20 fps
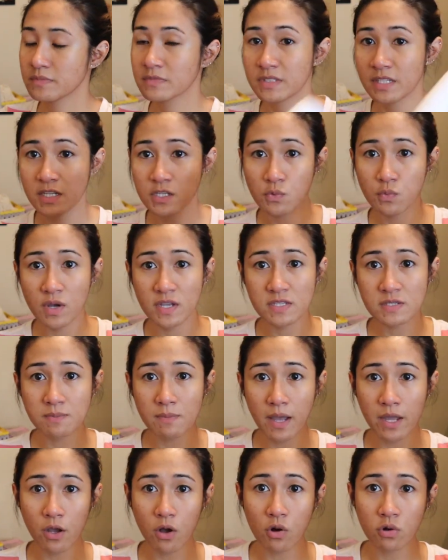This was
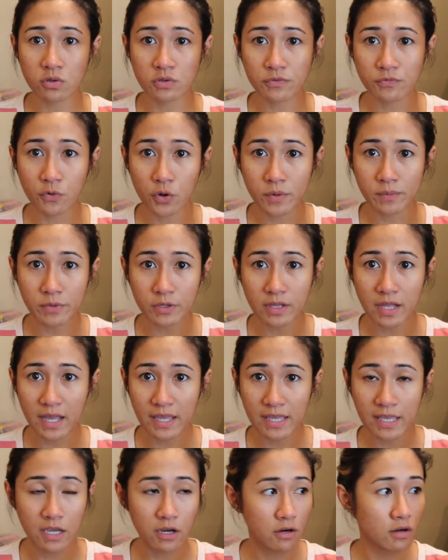my old formula
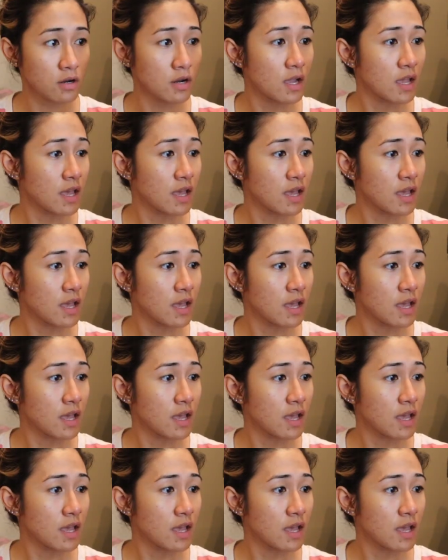here.